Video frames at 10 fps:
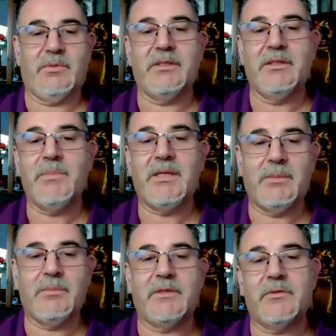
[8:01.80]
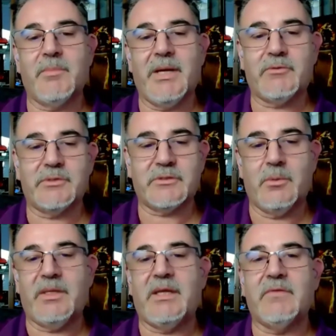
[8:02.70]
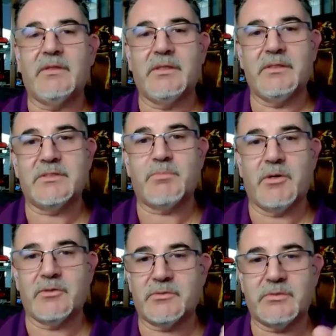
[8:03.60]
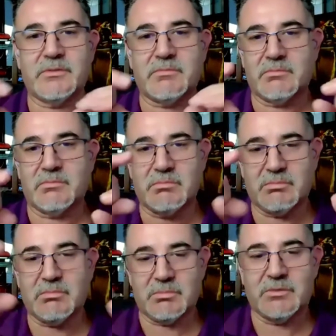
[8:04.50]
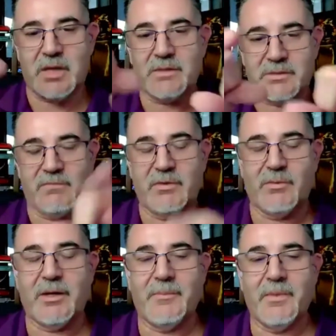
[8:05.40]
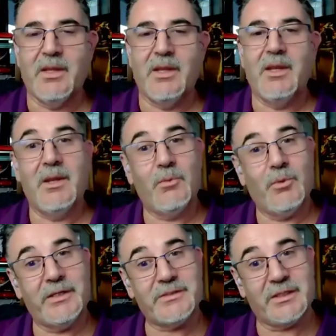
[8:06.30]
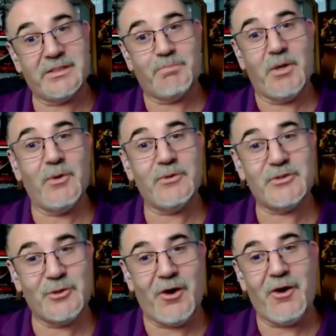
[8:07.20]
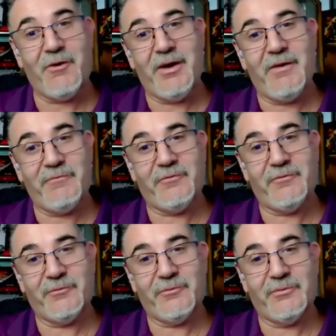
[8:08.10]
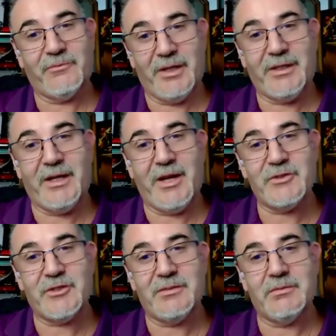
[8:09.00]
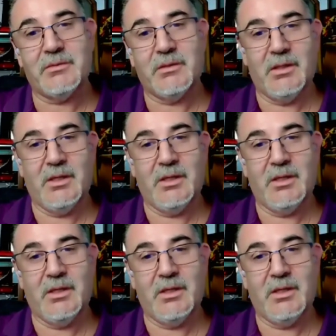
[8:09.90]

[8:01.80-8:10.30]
within the medium under the microscope, evenly dispersed, just dots everywhere. When it's exposed to RF radiation,